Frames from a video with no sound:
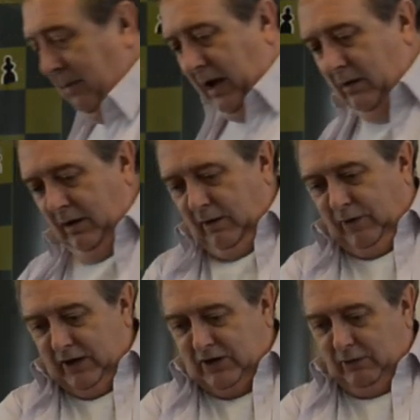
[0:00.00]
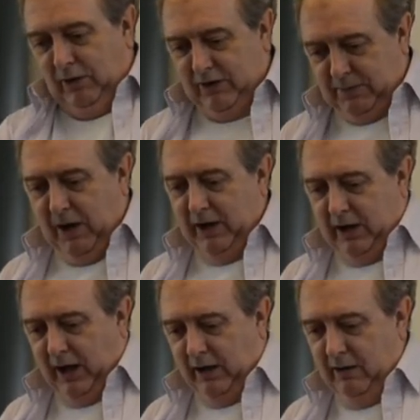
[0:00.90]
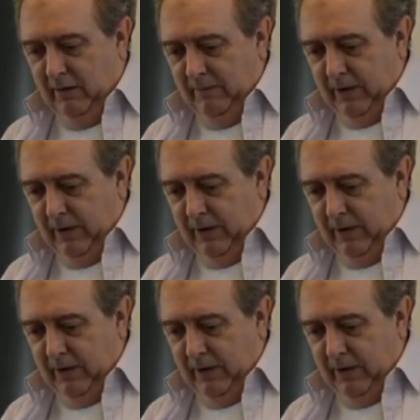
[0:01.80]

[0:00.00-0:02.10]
about. First of all, it's my go.